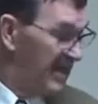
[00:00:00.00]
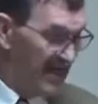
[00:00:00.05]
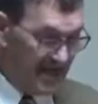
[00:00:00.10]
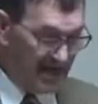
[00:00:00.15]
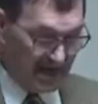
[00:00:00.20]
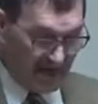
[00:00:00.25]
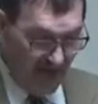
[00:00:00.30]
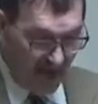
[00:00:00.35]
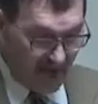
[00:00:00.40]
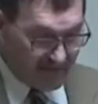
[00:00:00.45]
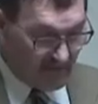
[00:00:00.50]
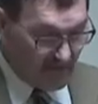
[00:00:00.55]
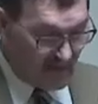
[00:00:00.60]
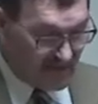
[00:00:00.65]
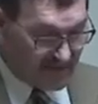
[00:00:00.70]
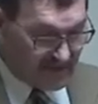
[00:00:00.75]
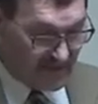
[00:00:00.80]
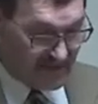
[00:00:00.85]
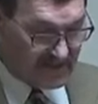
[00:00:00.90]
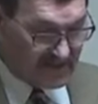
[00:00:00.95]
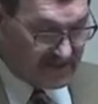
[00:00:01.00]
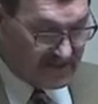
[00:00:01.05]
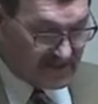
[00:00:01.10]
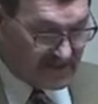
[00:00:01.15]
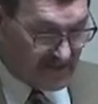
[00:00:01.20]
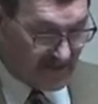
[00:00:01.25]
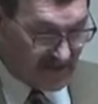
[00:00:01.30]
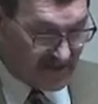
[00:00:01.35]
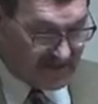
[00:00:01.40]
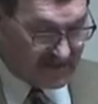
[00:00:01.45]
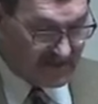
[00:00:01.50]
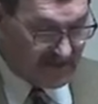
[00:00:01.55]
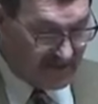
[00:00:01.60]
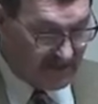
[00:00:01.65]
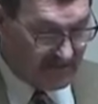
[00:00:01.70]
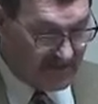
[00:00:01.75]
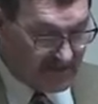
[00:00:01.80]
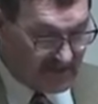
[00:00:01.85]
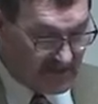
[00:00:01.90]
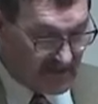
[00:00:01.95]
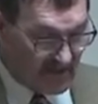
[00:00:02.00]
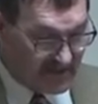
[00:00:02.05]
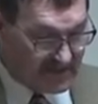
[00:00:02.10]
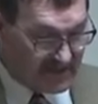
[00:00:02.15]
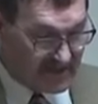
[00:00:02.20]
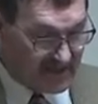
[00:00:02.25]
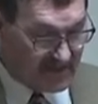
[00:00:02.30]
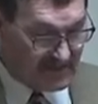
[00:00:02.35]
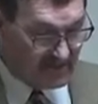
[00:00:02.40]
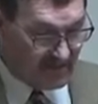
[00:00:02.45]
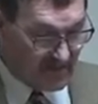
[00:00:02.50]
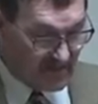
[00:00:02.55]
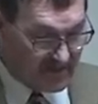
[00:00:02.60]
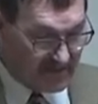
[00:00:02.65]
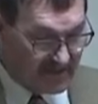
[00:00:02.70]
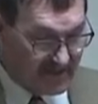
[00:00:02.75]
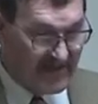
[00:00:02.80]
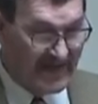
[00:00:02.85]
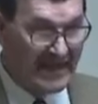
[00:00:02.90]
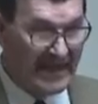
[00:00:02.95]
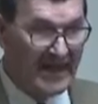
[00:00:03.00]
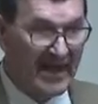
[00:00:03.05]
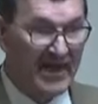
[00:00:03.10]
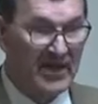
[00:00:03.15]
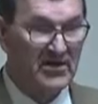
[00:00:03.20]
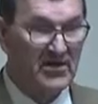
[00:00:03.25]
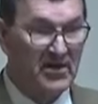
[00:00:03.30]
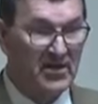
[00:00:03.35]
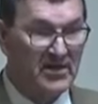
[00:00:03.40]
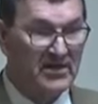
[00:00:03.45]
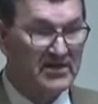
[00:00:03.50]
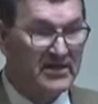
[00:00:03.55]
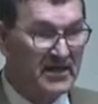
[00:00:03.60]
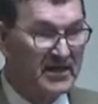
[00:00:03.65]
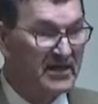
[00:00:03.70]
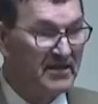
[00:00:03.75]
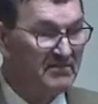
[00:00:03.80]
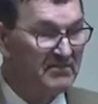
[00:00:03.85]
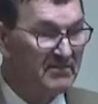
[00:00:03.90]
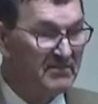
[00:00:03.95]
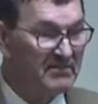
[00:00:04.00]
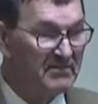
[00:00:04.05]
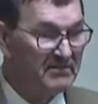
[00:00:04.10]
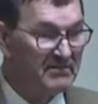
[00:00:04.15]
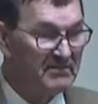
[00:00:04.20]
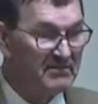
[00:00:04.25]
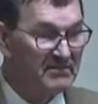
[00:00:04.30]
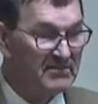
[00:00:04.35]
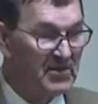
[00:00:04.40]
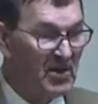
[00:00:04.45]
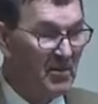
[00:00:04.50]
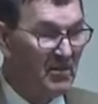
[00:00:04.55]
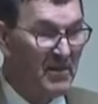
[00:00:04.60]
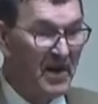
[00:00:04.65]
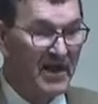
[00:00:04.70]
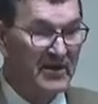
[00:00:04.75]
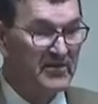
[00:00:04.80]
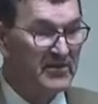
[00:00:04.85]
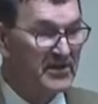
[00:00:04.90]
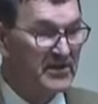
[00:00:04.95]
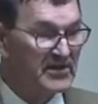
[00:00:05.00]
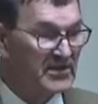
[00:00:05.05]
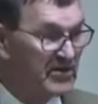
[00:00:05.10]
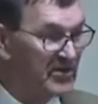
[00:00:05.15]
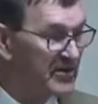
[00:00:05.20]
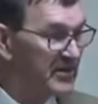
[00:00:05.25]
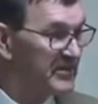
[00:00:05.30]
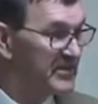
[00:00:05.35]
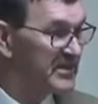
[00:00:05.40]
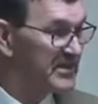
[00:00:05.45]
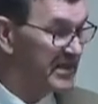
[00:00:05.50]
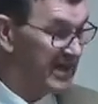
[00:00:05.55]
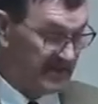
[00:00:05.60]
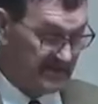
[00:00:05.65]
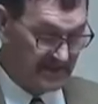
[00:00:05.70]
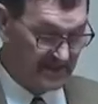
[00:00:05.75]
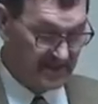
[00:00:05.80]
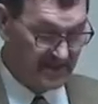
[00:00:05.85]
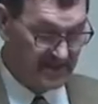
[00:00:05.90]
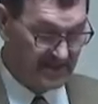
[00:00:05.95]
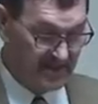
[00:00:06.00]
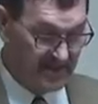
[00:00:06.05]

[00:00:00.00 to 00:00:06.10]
God wants us to trust him and trust his word and look to him, no matter the circumstances,